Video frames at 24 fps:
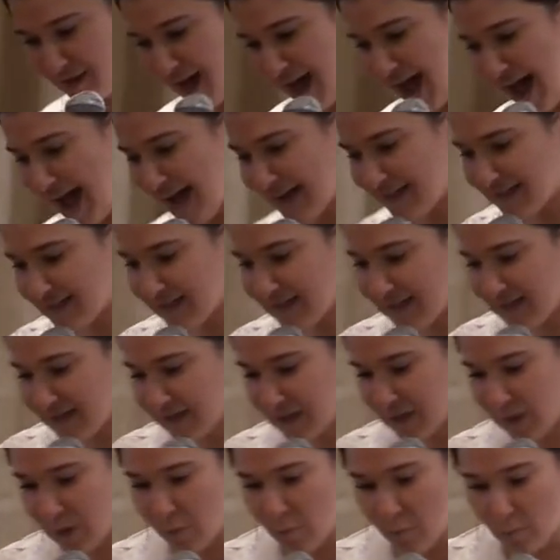that
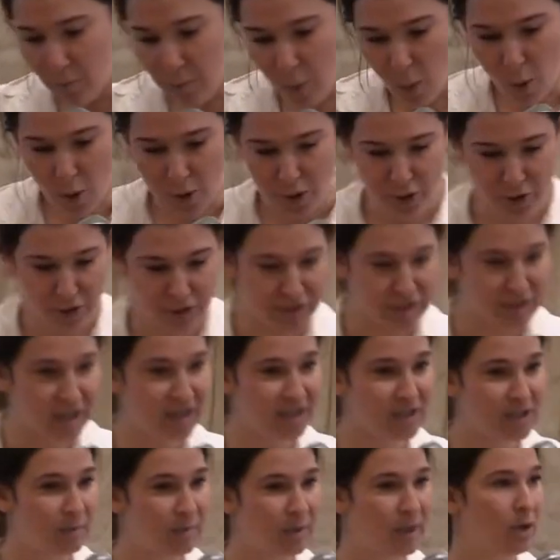borders
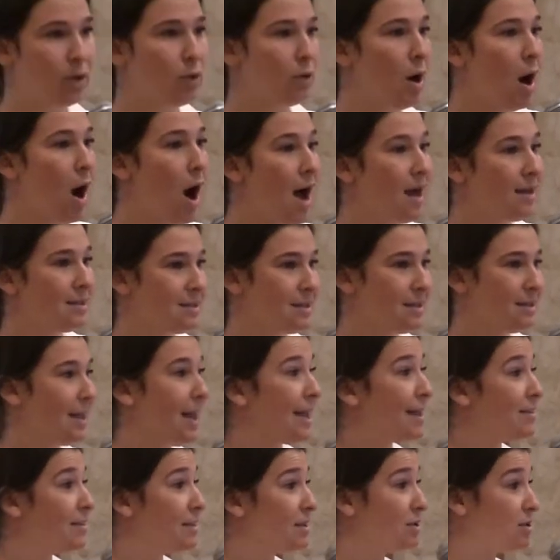need to be crossed,
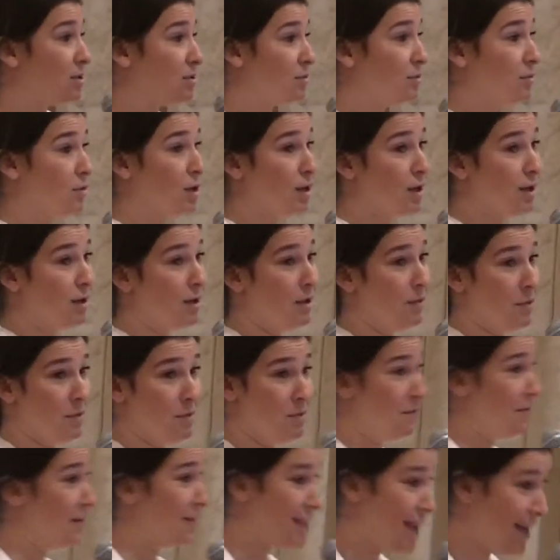like this the, the
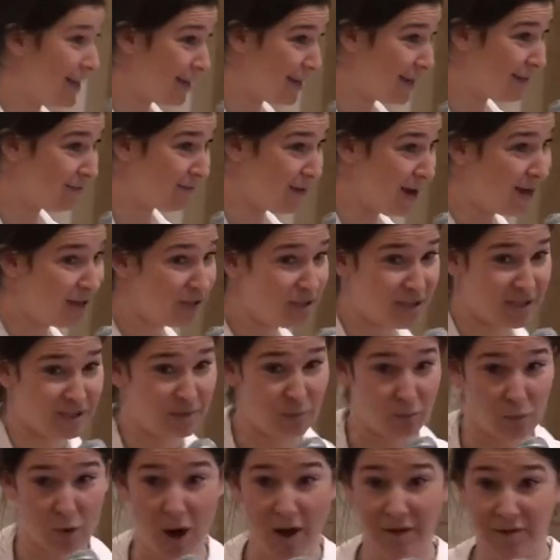movie Taken, right?
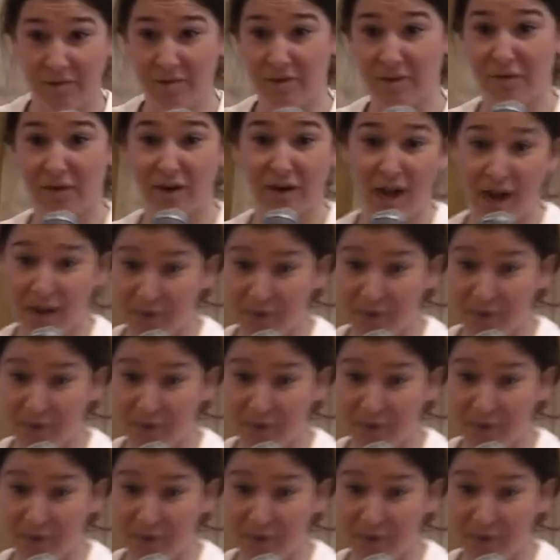She's brought to a different